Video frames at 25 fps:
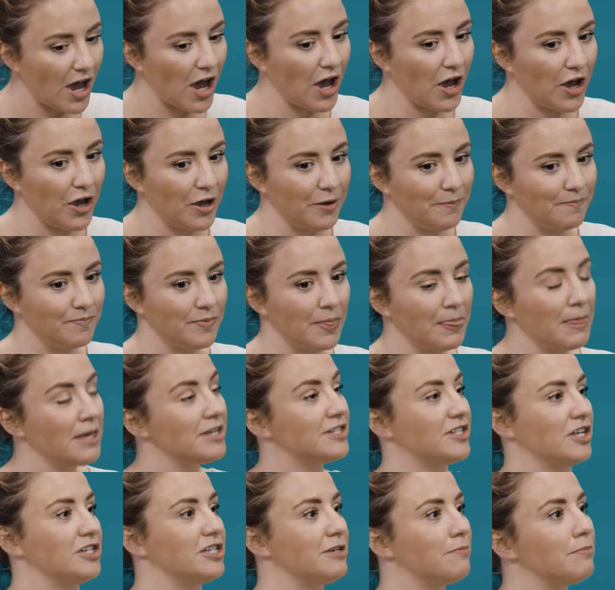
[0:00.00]

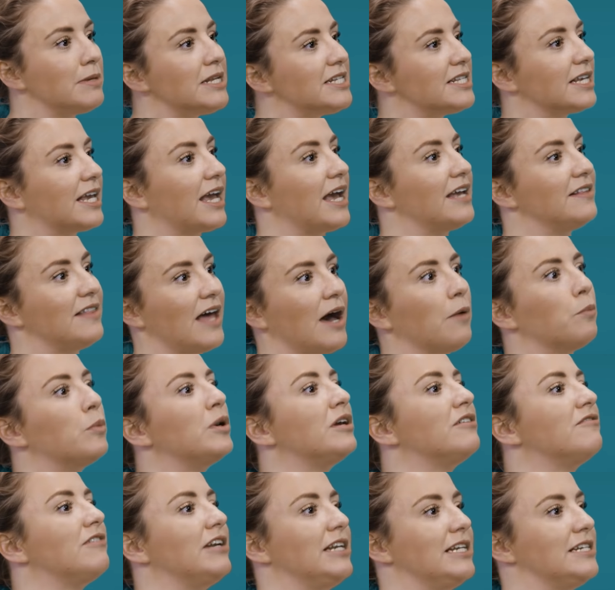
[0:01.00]
So to mitigate that,
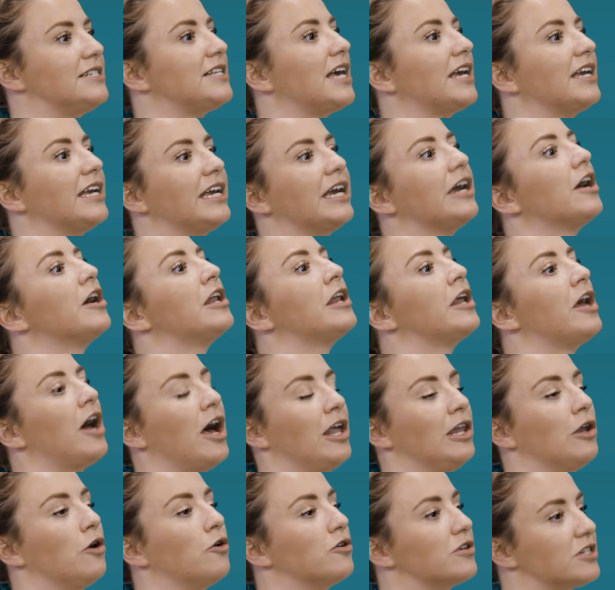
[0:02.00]
we're really taking
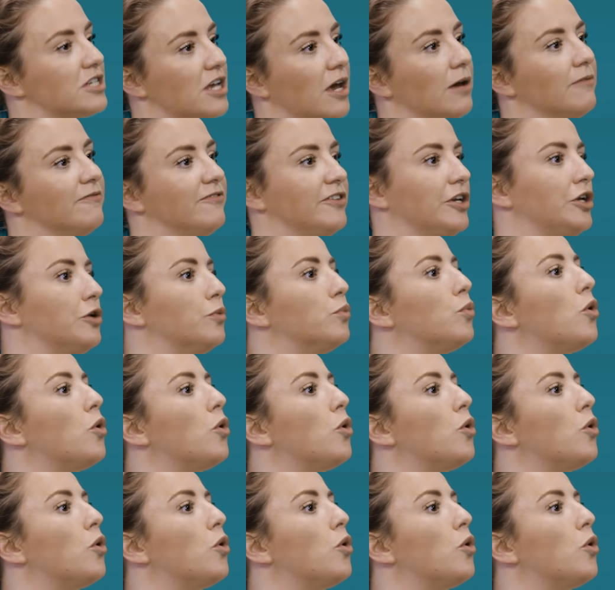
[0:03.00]
a long-term view.